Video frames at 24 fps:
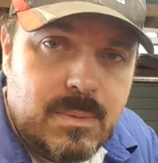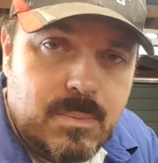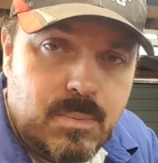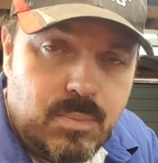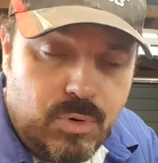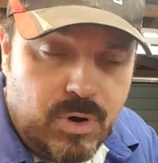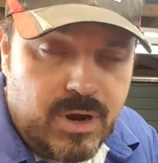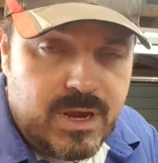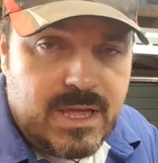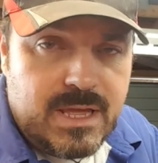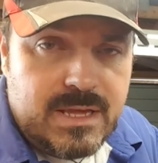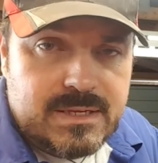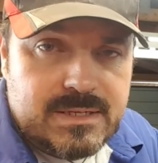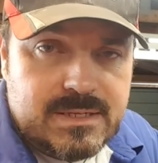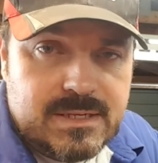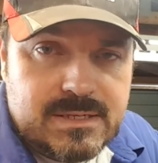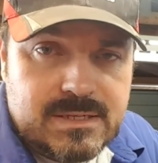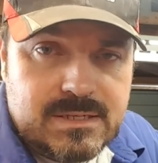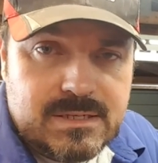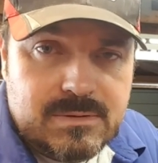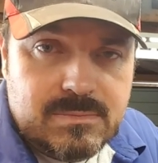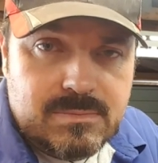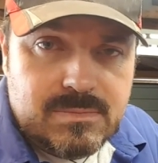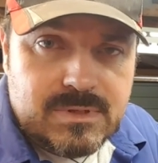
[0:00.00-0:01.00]
braking
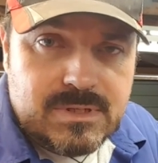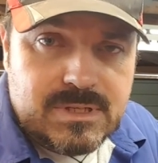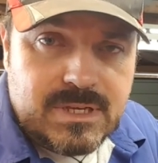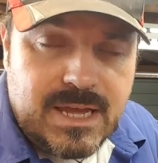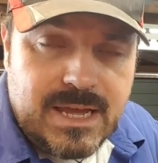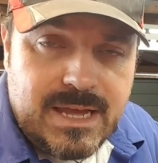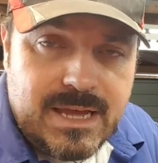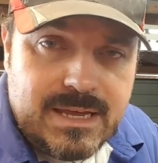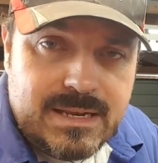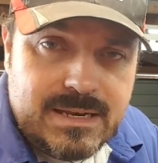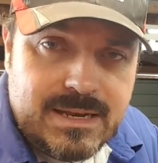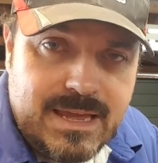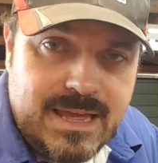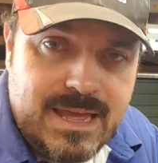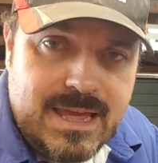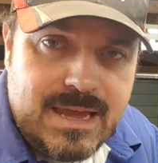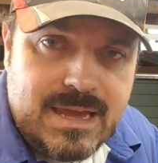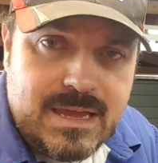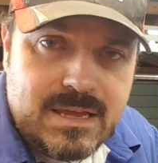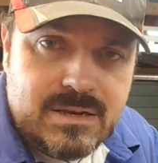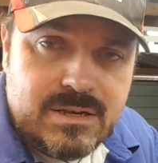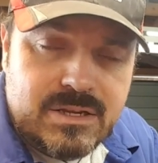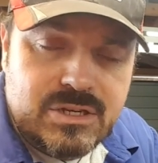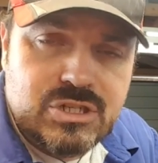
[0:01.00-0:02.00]
systems and air
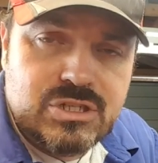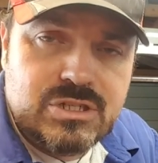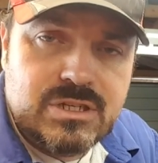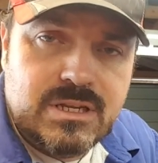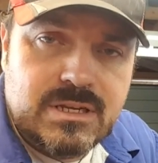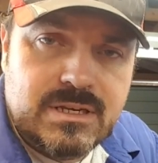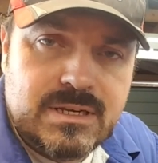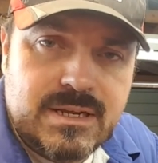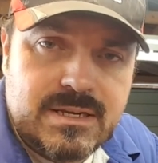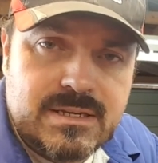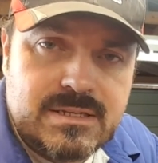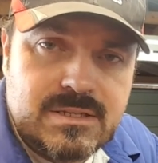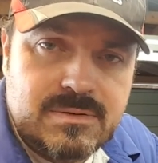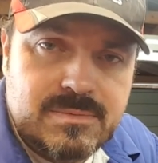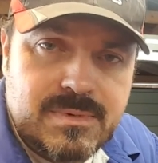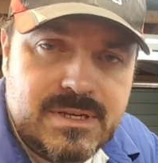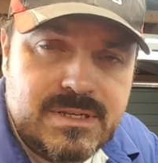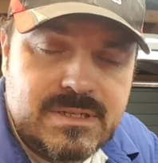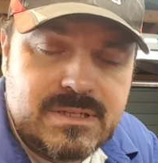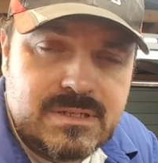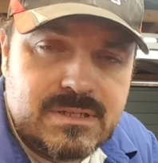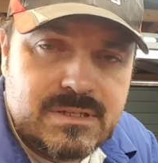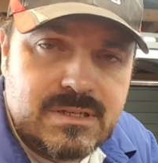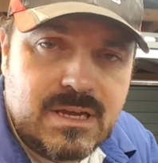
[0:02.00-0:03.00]
conditioning next
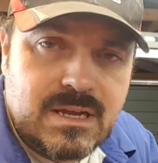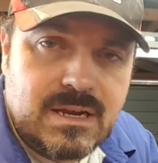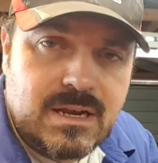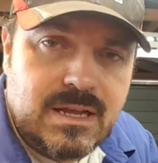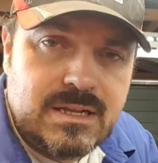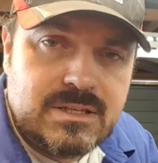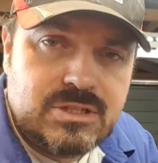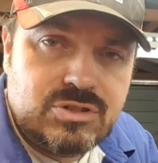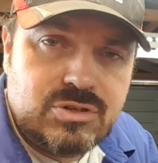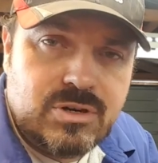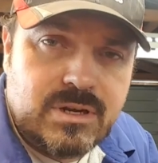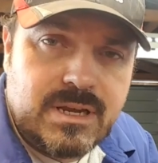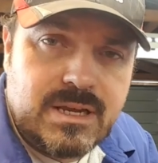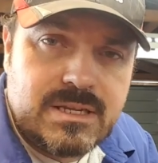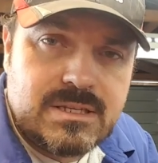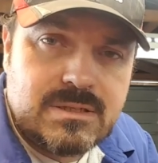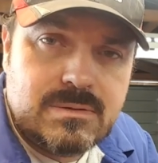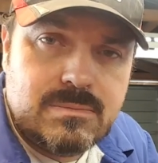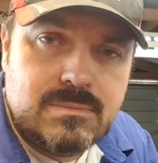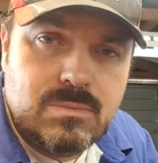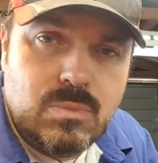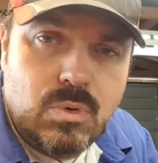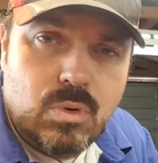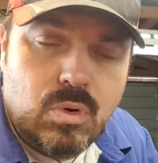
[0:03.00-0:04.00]
semester. So I'd like to try and get
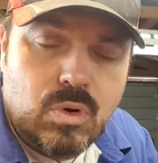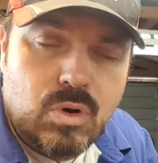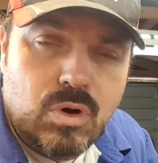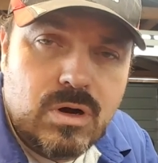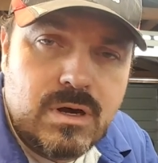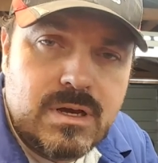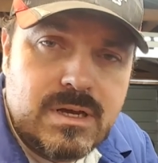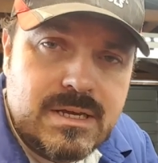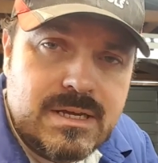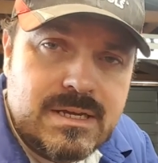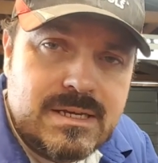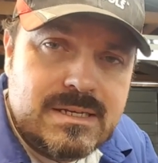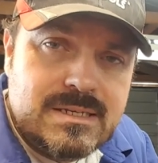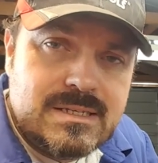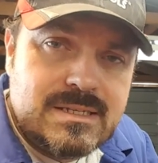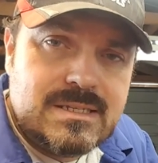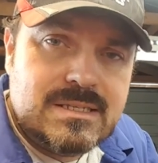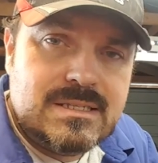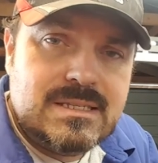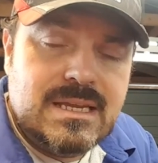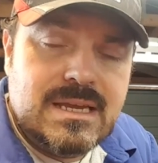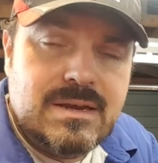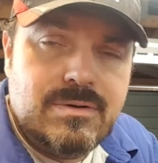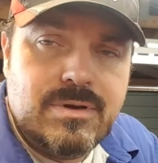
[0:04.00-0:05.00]
some more
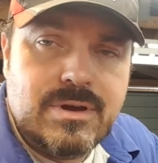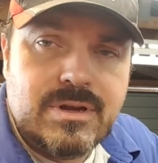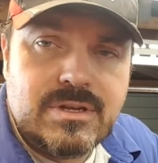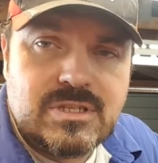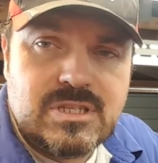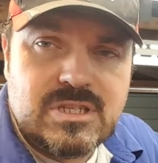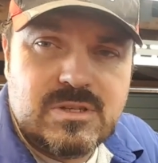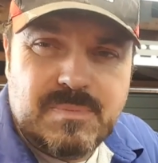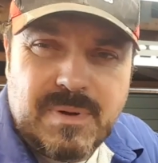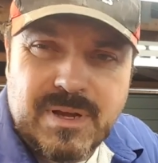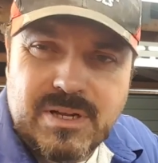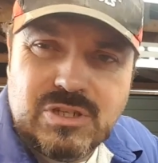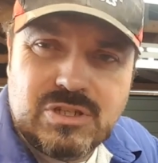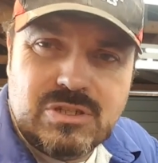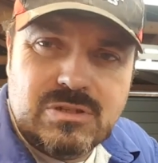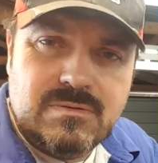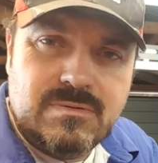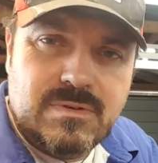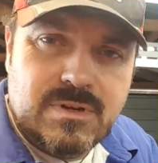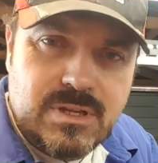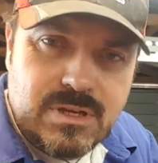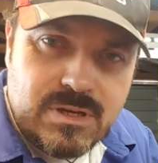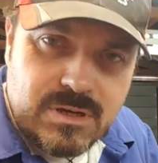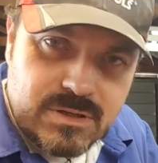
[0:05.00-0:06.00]
steering suspension
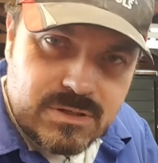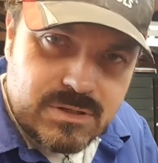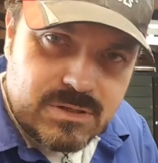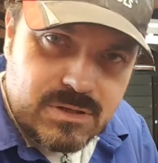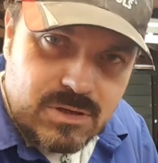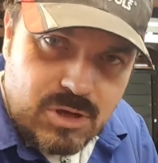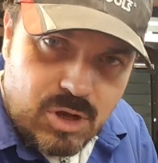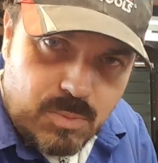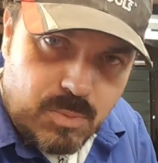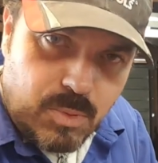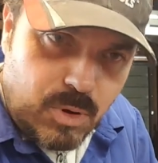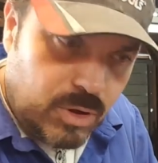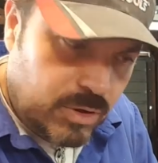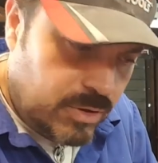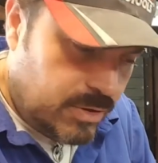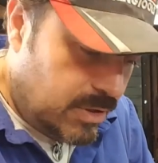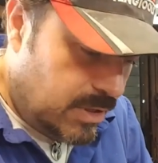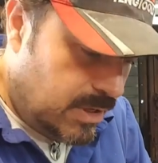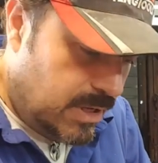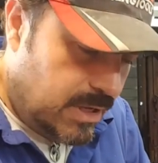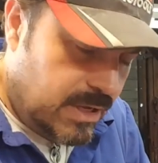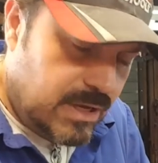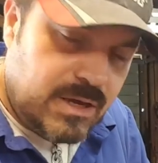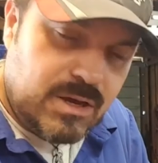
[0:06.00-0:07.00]
videos up on
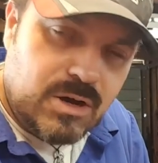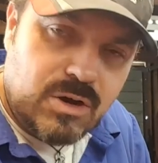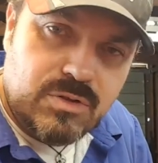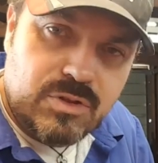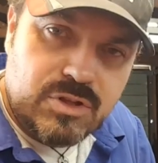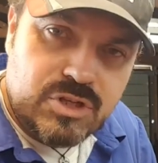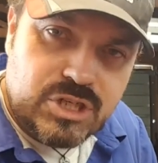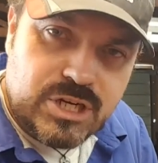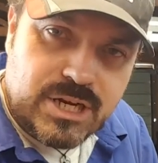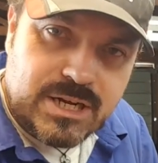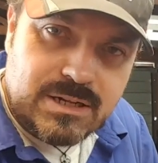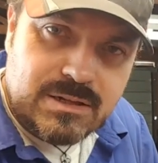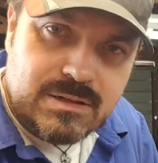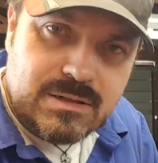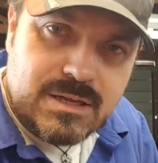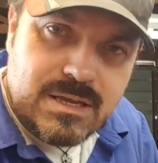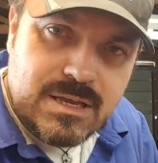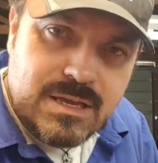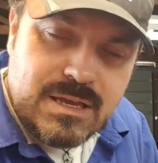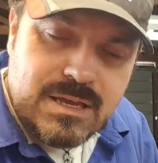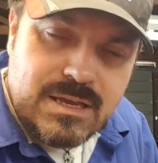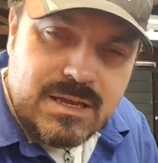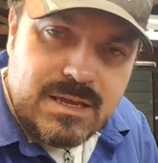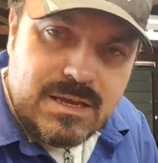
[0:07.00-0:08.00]
the channel,
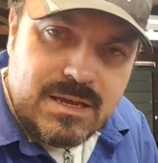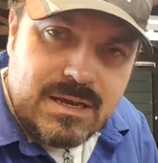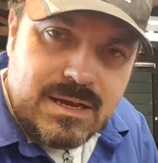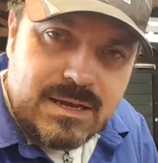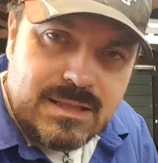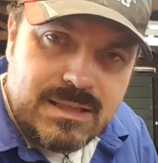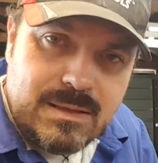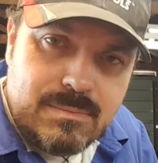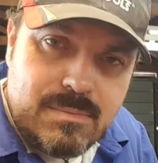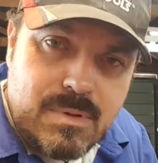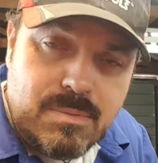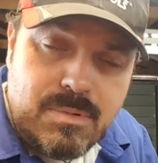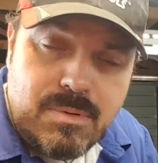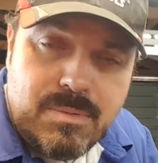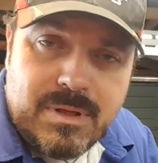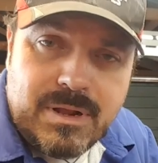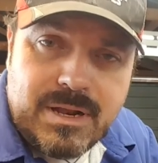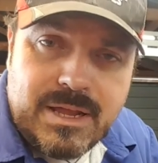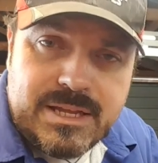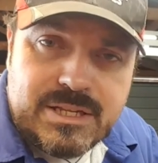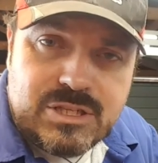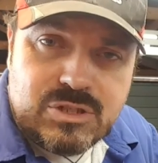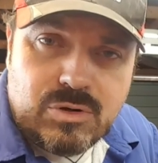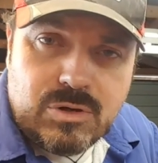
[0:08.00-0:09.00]
and then maybe a bit
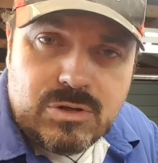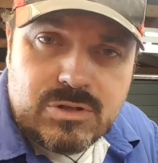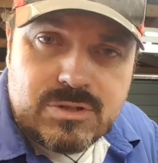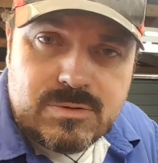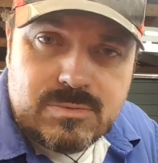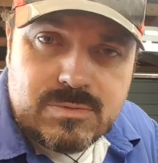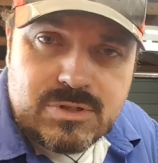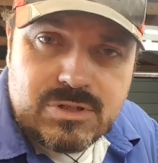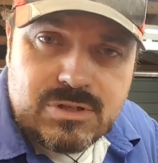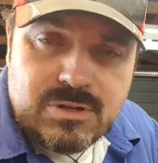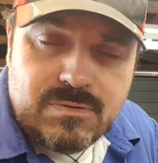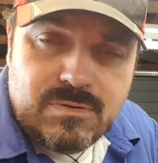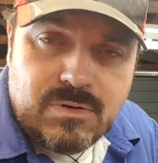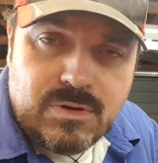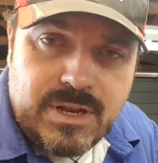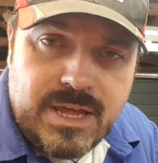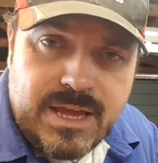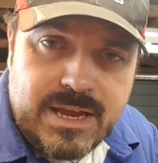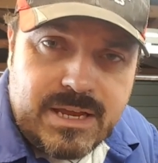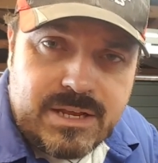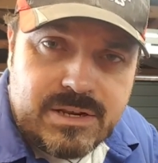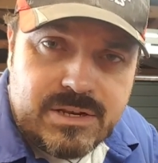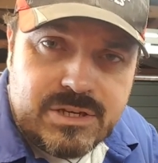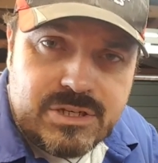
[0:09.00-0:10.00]
later on some stuff on
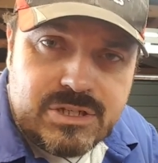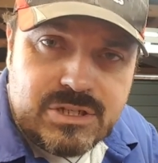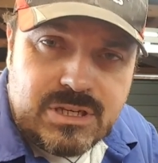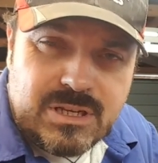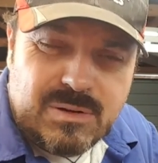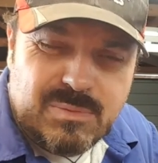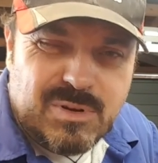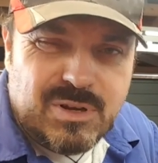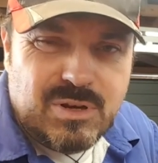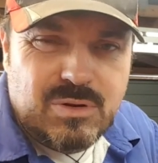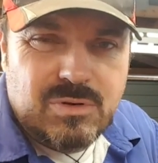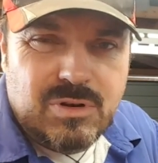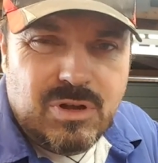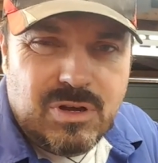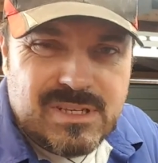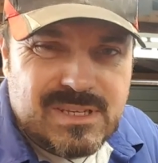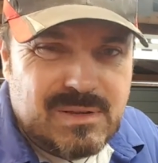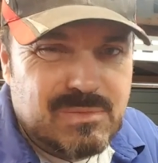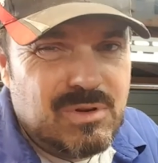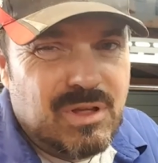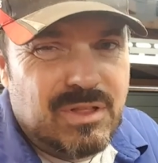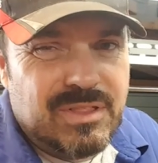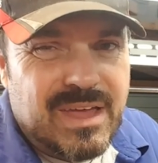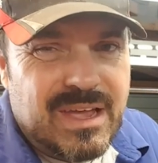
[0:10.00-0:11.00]
air conditioning, but who knows,
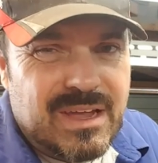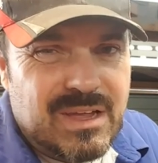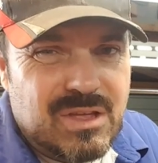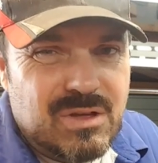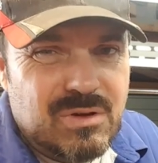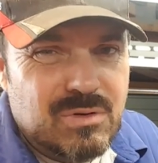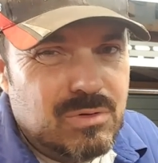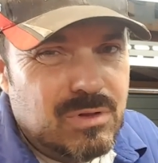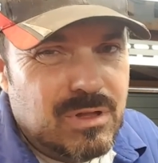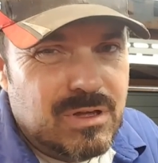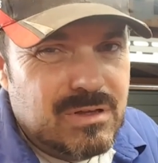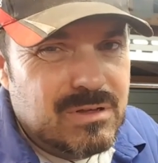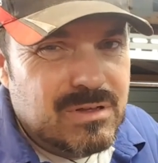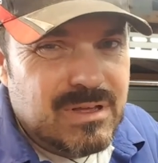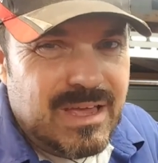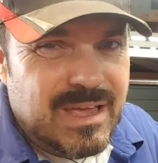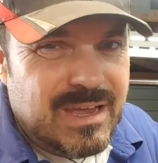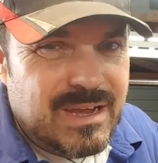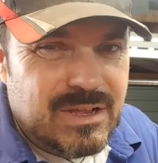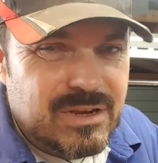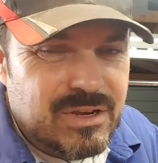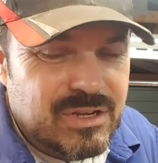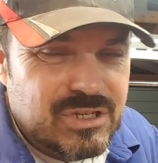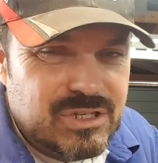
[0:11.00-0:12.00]
I'm not that cool at air
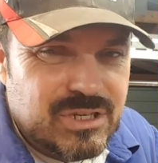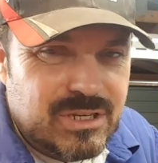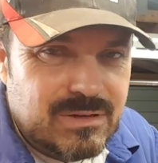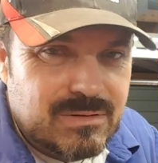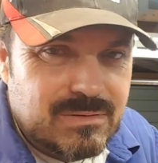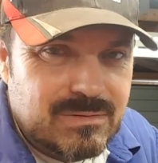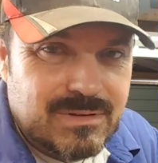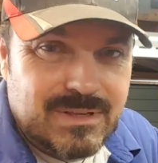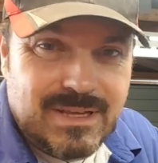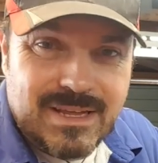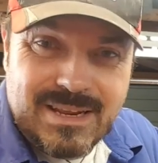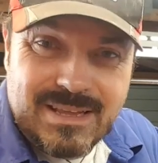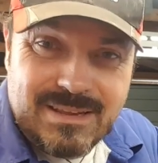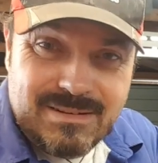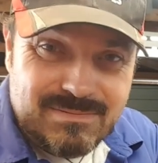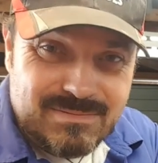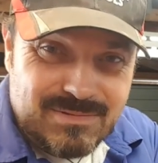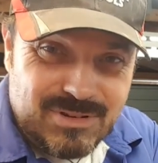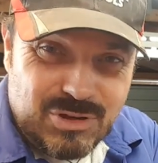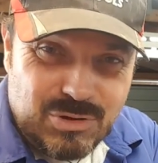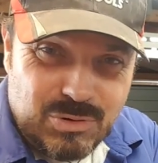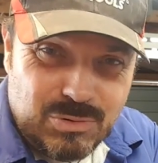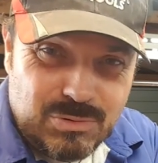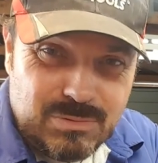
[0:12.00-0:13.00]
conditioning. Get it?
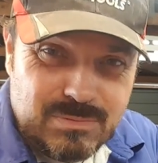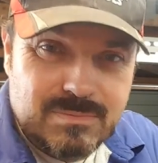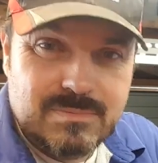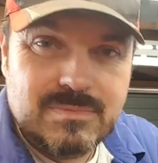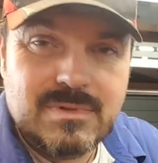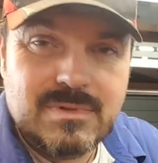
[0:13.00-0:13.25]
Cool?